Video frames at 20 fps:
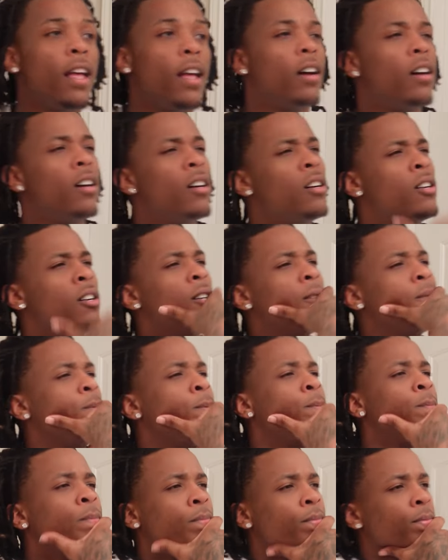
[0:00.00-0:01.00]

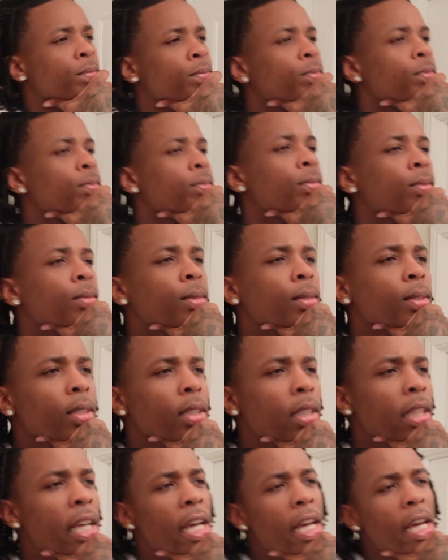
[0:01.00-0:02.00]
Um,
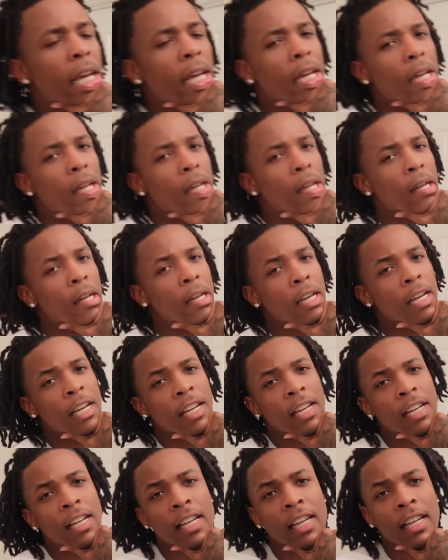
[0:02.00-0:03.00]
yeah.
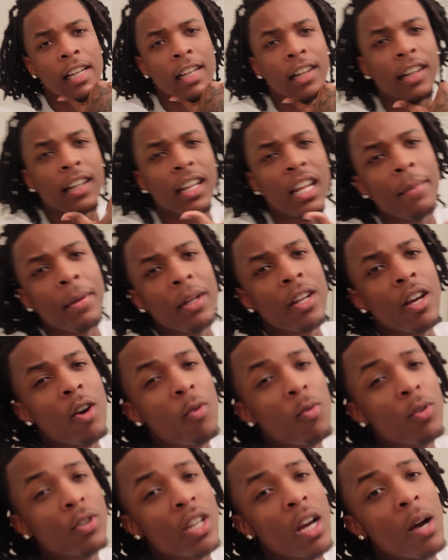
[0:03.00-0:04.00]
Let me know
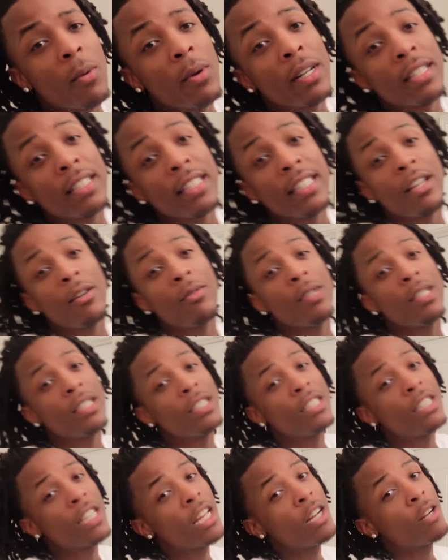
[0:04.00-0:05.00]
what y'all want to see on
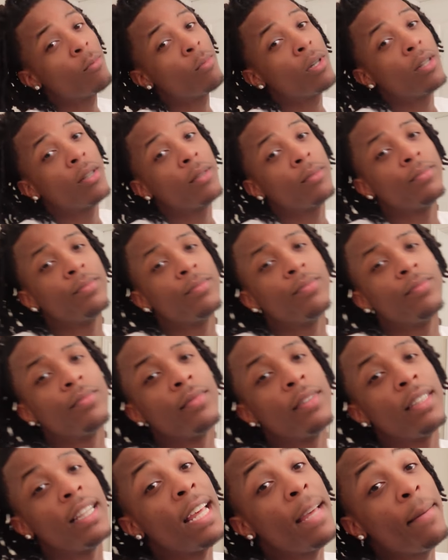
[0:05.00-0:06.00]
this channel, bro.
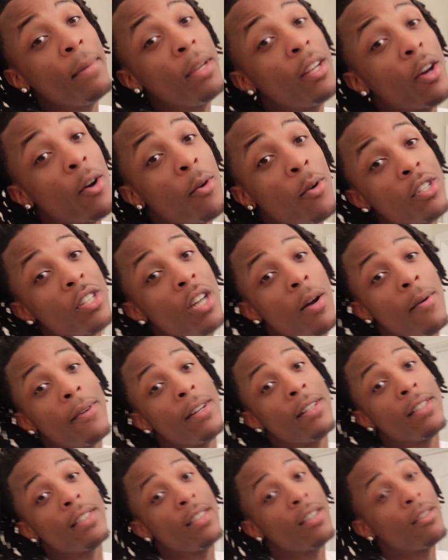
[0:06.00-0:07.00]
Let me know what y'all want
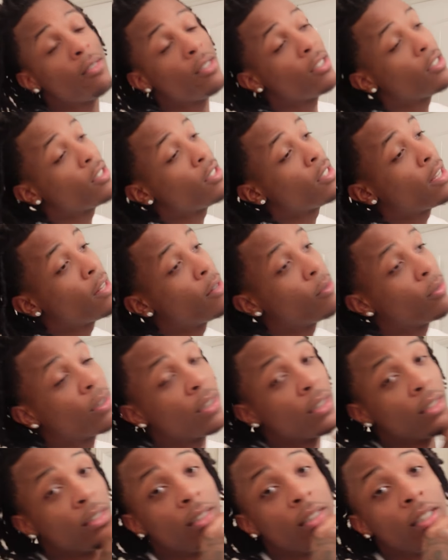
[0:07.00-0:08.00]
to see on this channel,
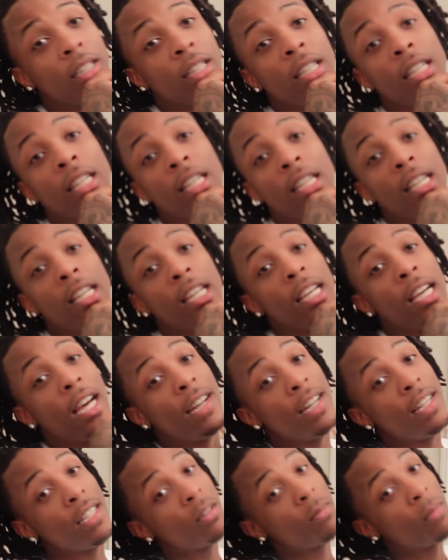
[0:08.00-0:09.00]
cause I
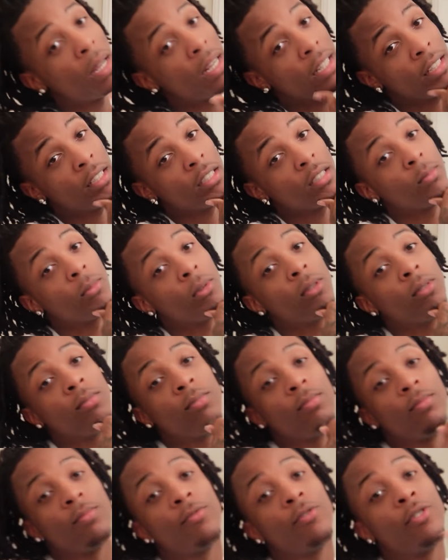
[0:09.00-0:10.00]
need some ideas, bro
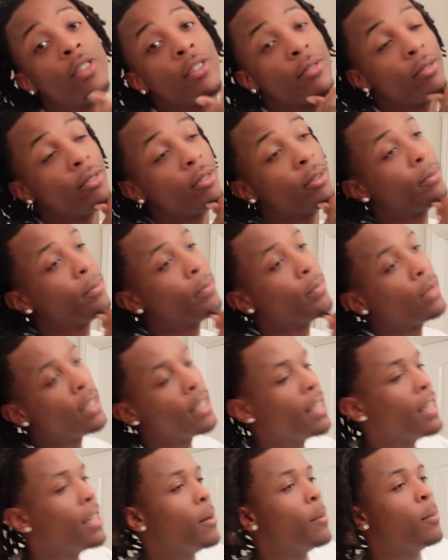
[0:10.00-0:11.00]
for real, for real.
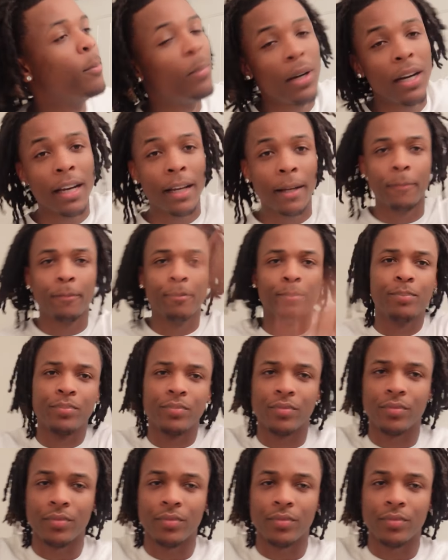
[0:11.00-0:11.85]
But